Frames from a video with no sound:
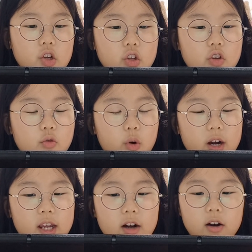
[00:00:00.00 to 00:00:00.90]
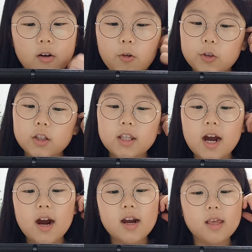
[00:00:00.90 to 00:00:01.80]
You are here all the
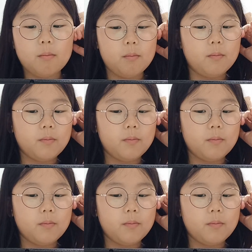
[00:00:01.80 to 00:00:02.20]
time.